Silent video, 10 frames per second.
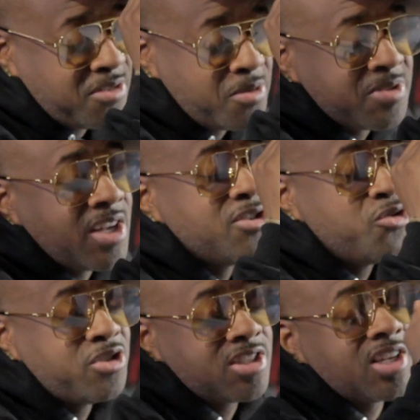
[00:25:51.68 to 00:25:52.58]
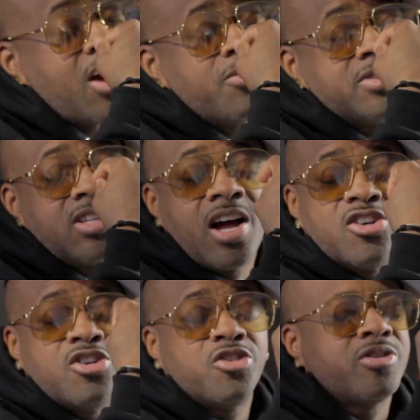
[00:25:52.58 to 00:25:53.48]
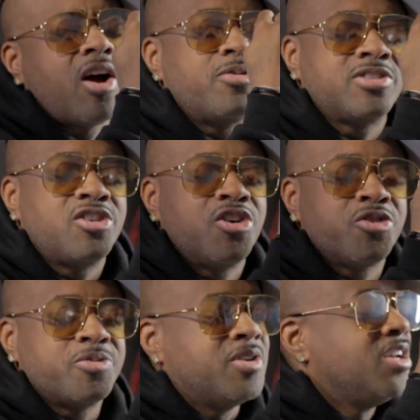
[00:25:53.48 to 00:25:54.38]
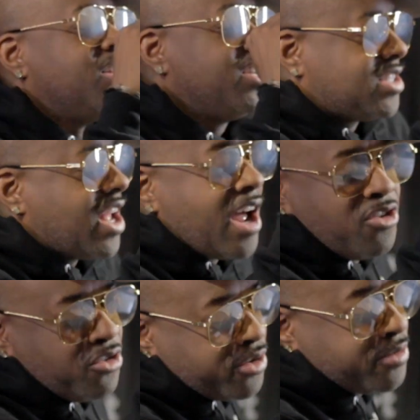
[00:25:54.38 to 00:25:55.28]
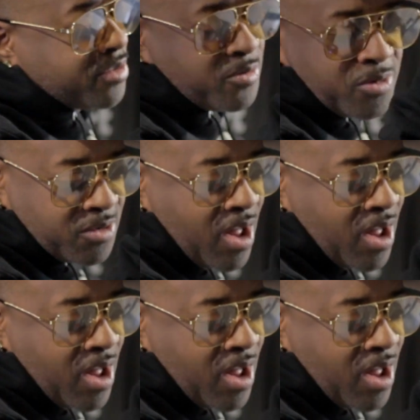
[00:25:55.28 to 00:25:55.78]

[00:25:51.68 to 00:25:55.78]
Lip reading: That's what I'm saying. You just said I was not going to agree. I was going to agree with. Listen, I don't agree with.